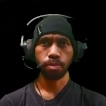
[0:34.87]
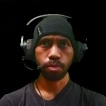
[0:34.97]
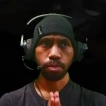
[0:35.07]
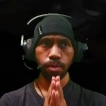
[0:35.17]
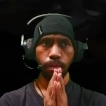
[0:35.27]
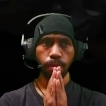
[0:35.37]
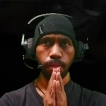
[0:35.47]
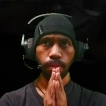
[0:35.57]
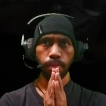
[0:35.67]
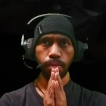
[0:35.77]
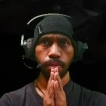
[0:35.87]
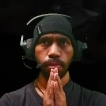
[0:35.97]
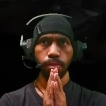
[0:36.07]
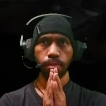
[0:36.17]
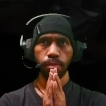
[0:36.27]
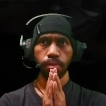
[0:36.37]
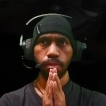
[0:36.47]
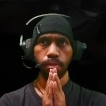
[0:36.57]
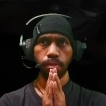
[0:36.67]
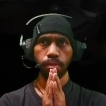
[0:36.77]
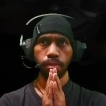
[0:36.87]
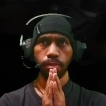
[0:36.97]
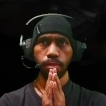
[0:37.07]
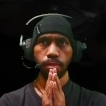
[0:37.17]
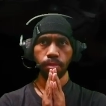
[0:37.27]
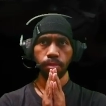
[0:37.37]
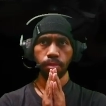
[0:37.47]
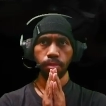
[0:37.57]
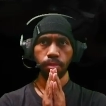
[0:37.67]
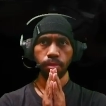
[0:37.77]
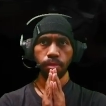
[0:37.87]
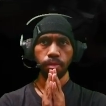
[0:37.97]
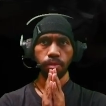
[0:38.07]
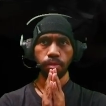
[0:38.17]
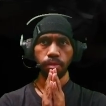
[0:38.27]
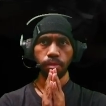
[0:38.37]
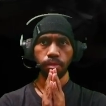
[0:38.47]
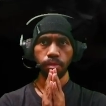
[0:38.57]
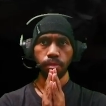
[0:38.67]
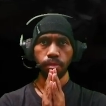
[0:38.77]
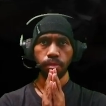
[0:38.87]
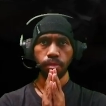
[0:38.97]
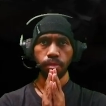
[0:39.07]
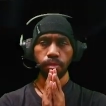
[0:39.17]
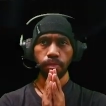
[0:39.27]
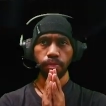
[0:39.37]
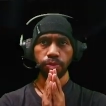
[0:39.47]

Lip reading: Nothing is said.